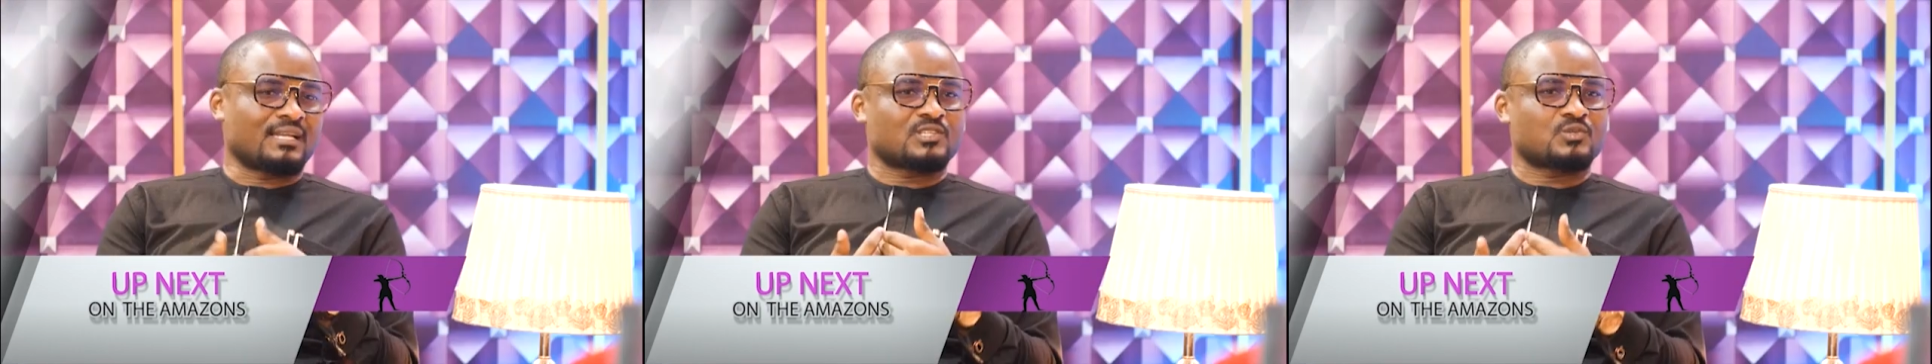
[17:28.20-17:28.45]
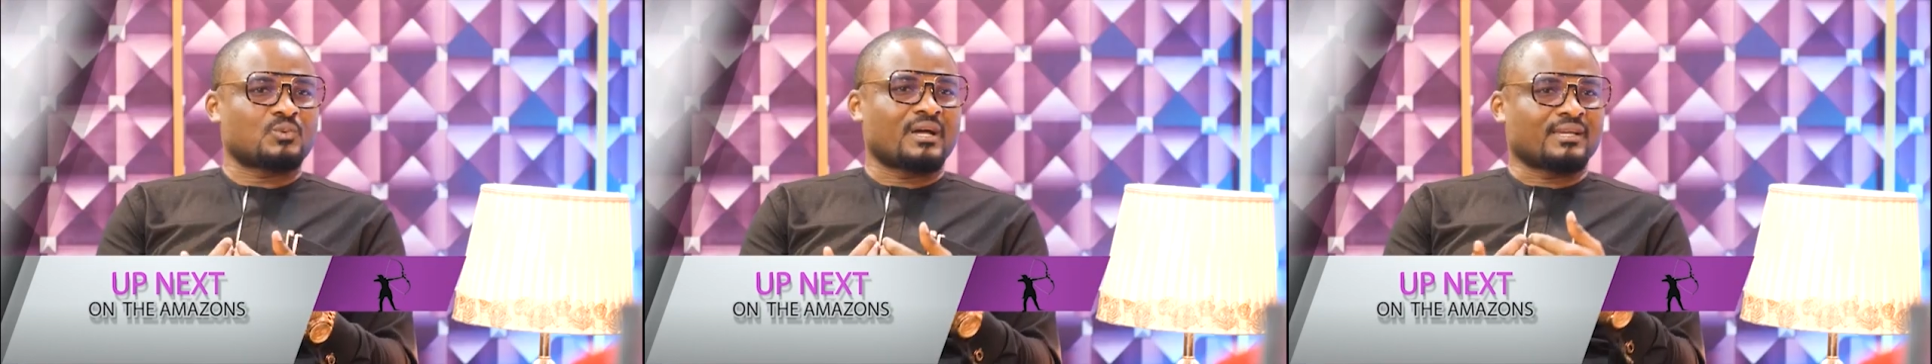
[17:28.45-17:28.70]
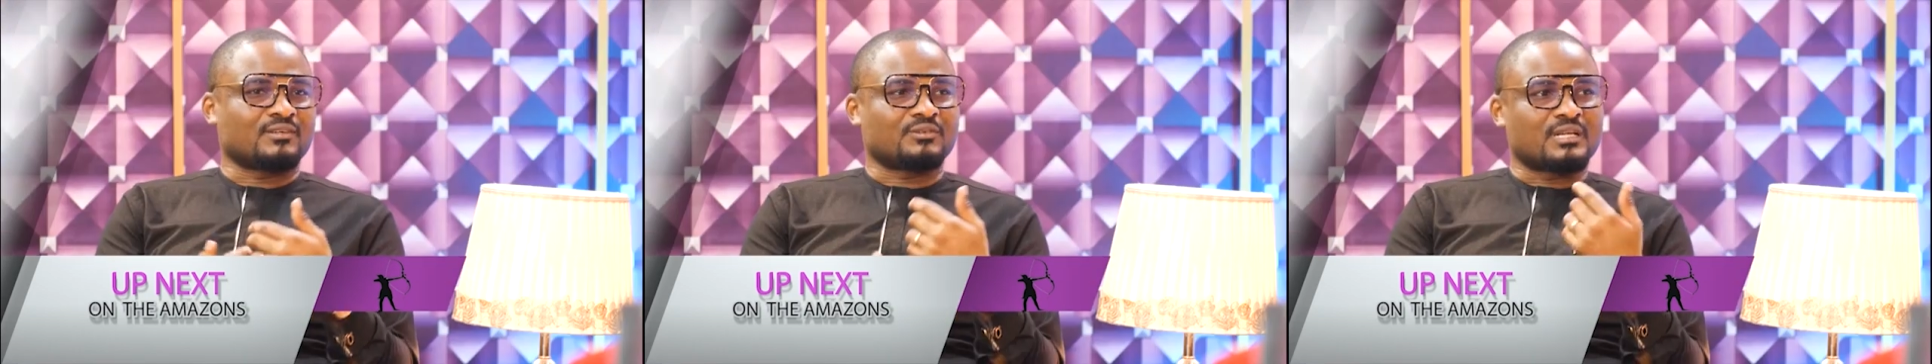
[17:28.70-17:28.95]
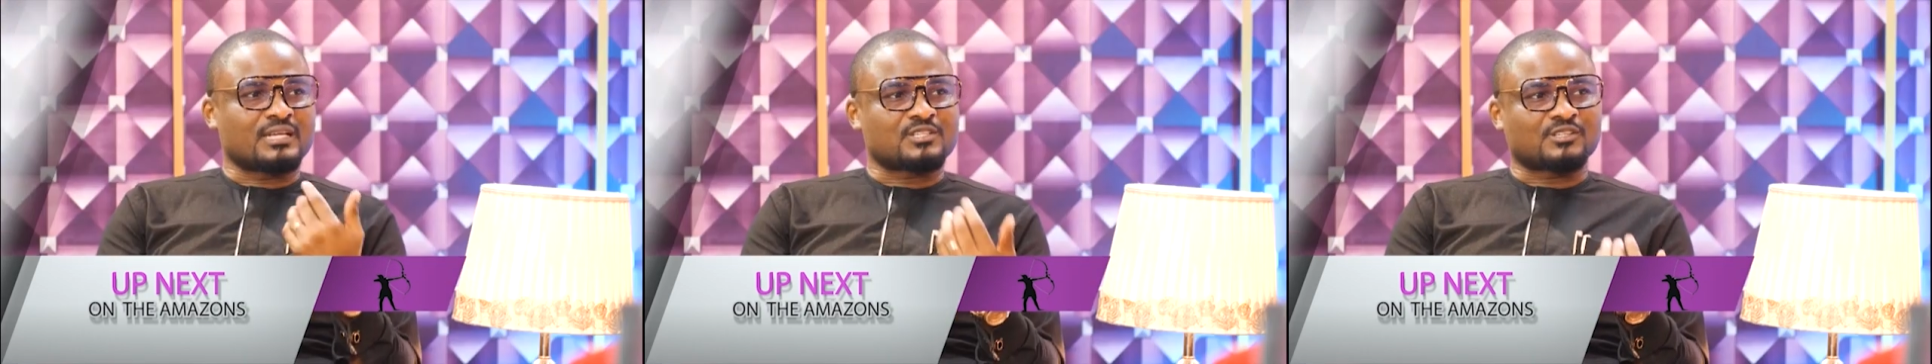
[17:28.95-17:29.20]
that's why in
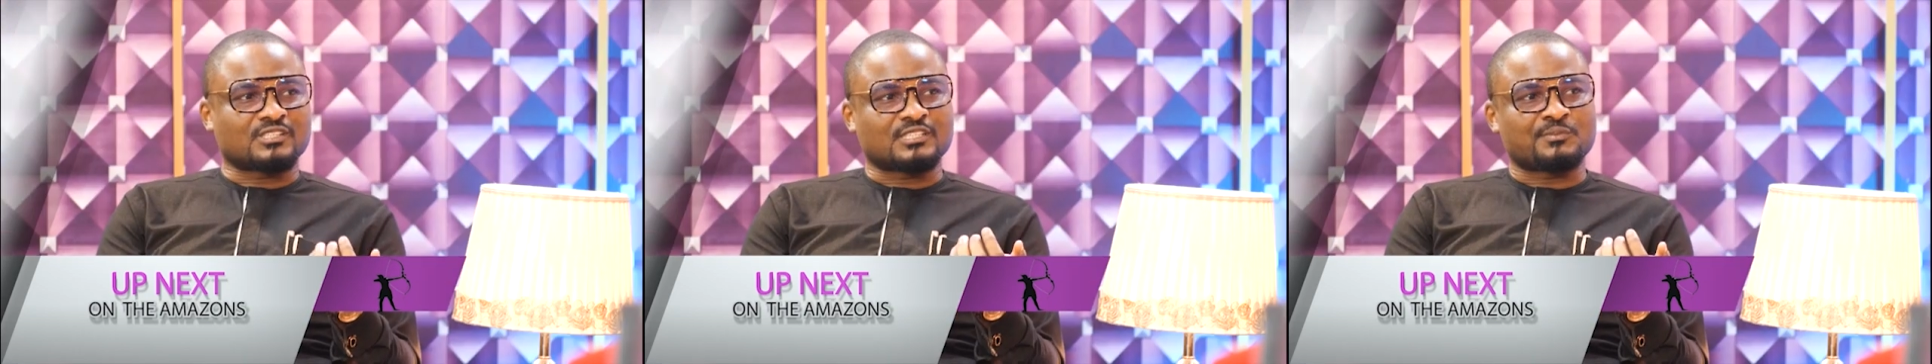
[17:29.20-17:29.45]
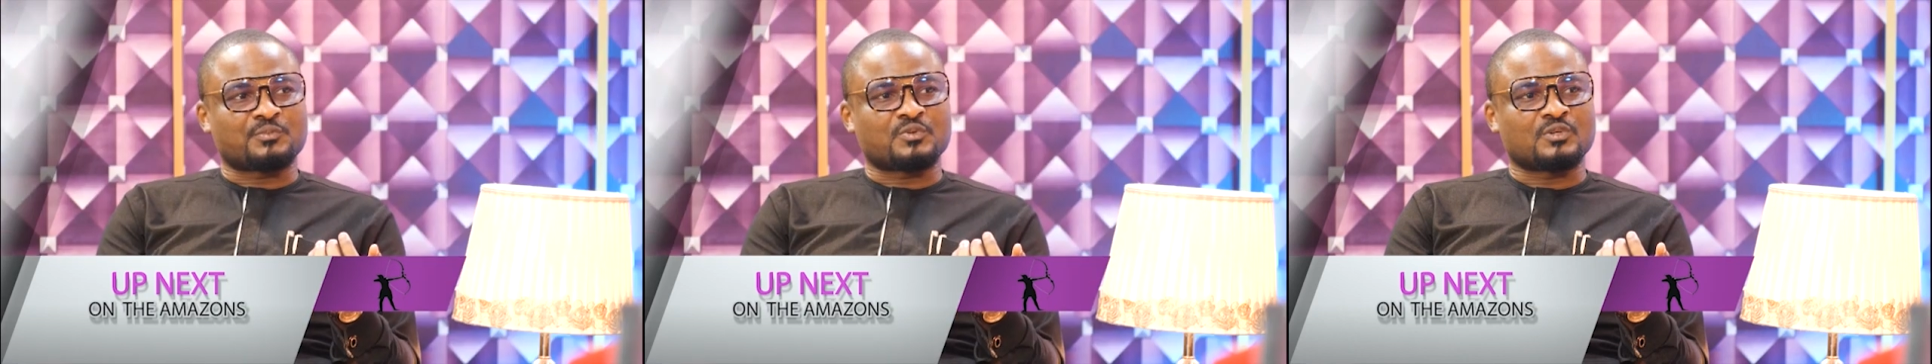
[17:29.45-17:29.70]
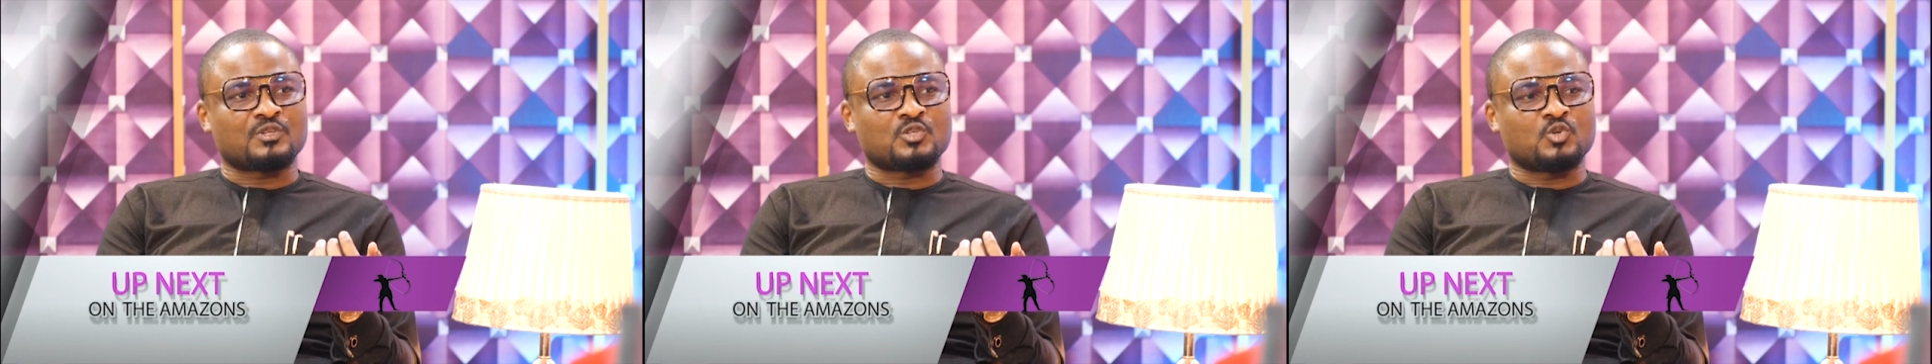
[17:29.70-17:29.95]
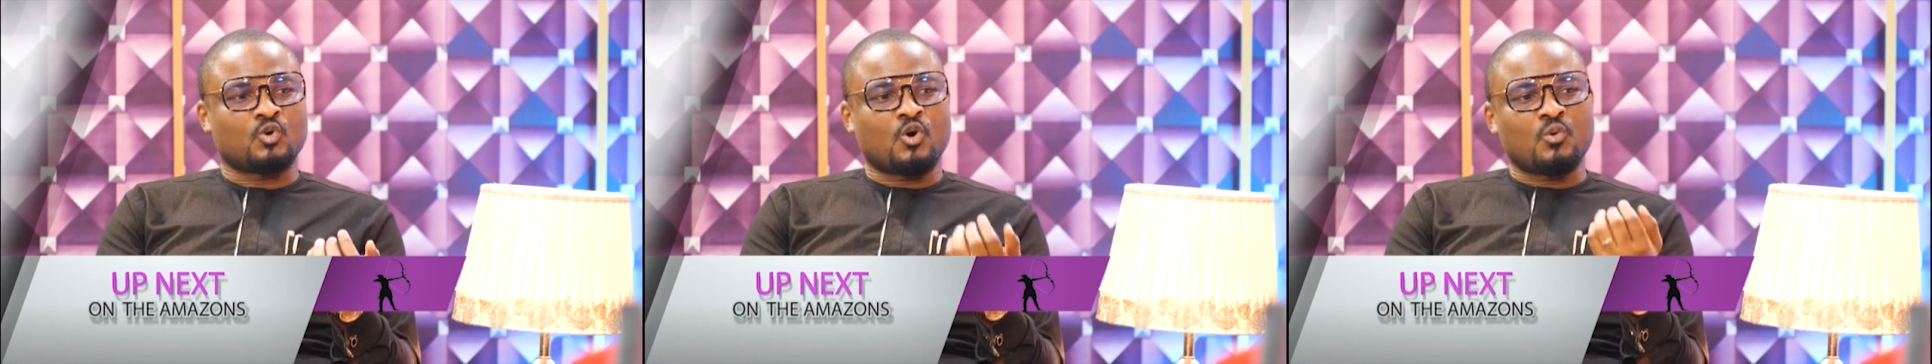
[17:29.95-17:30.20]
relationship,
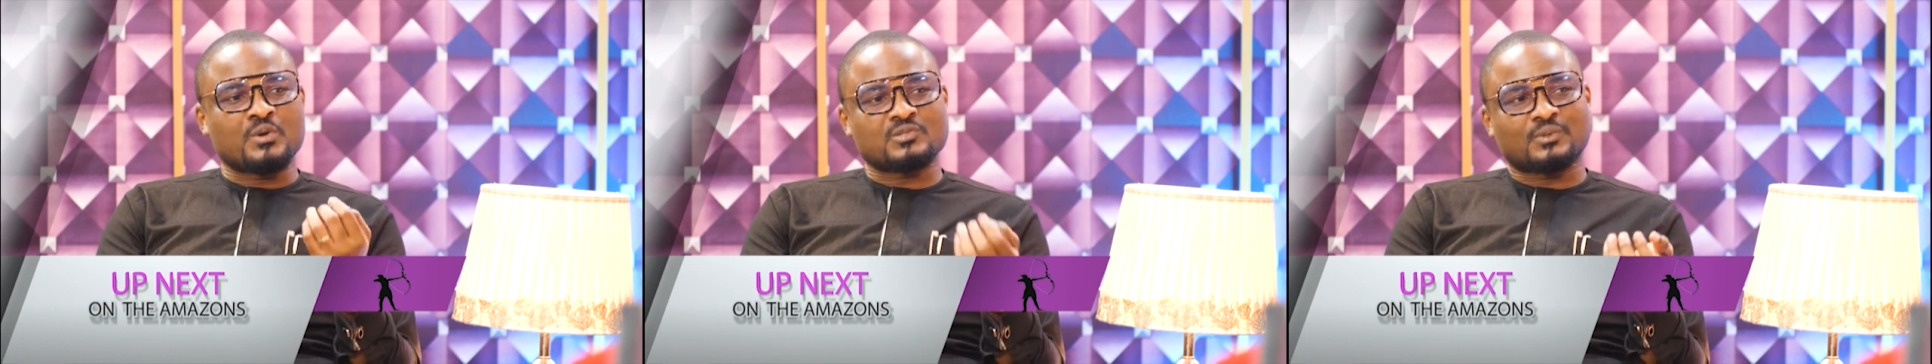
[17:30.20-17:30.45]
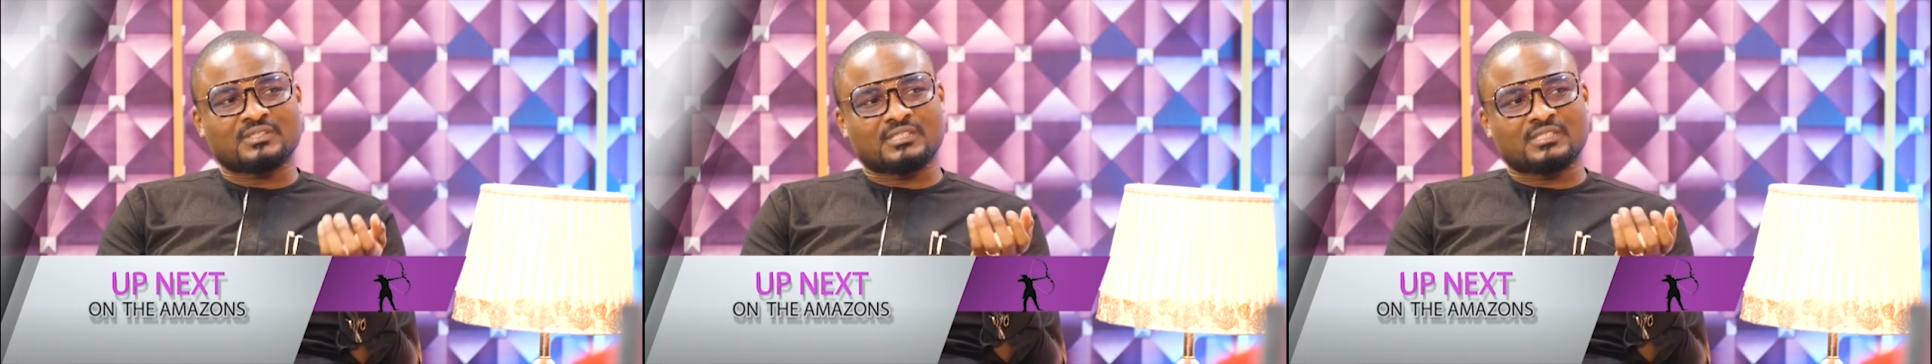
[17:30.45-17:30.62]
you always want